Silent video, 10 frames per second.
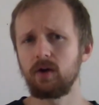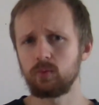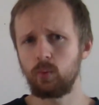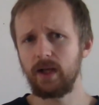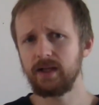
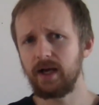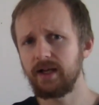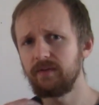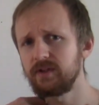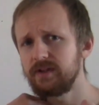wet,
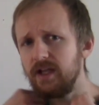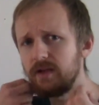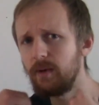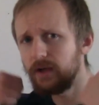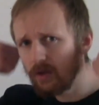I'd have to
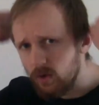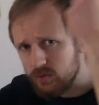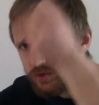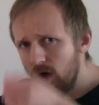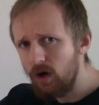take my
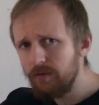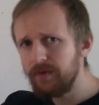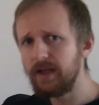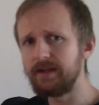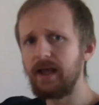clothes
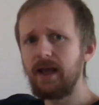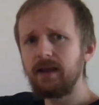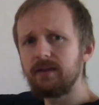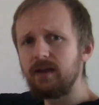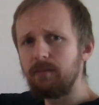off and
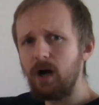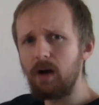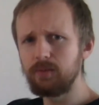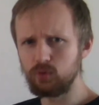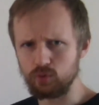hang them
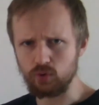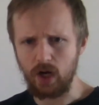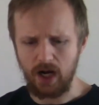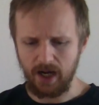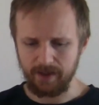up to
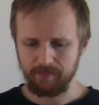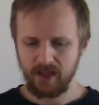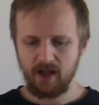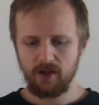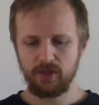dry.
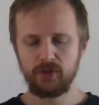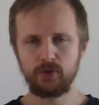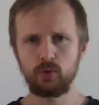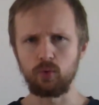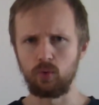
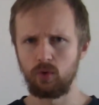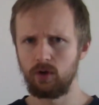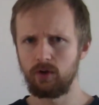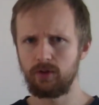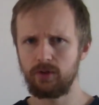Through,
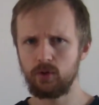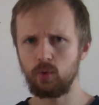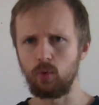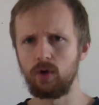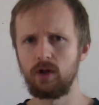
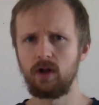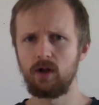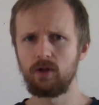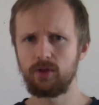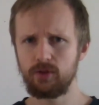through.
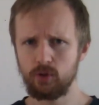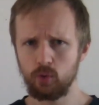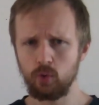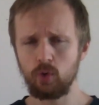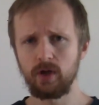
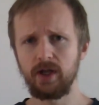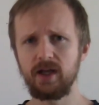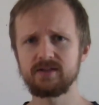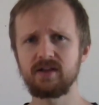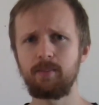Through
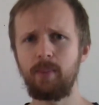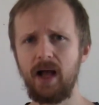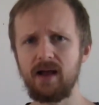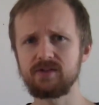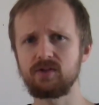is the
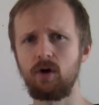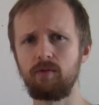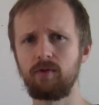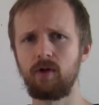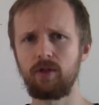past
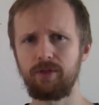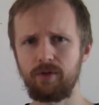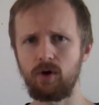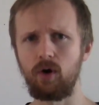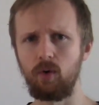of
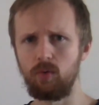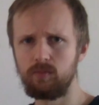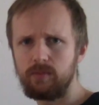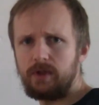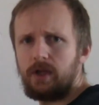throw.
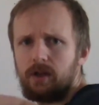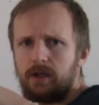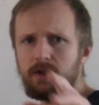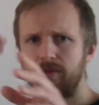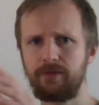Yeah,
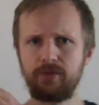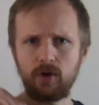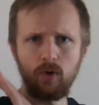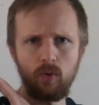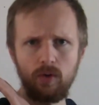like
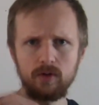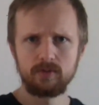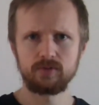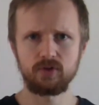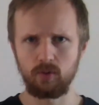throw.
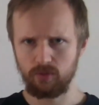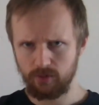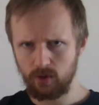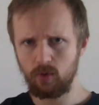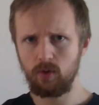So
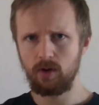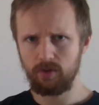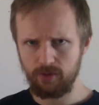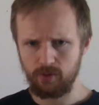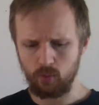throw,
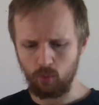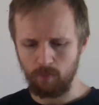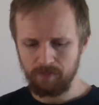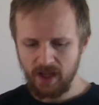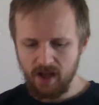
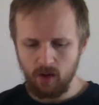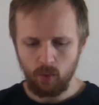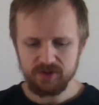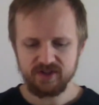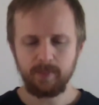through.
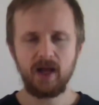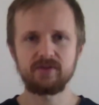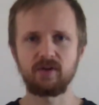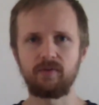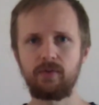What's the
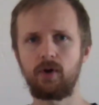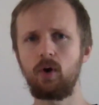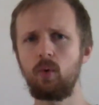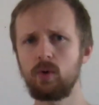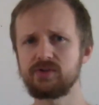past of
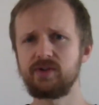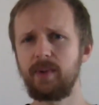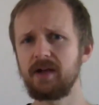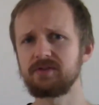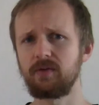throw? What's the
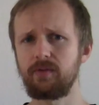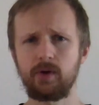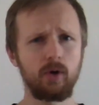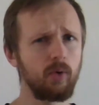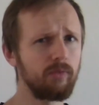past of
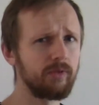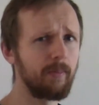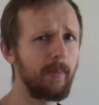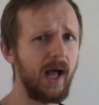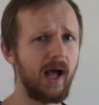throw?
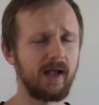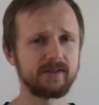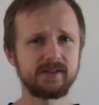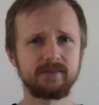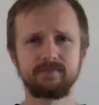The past.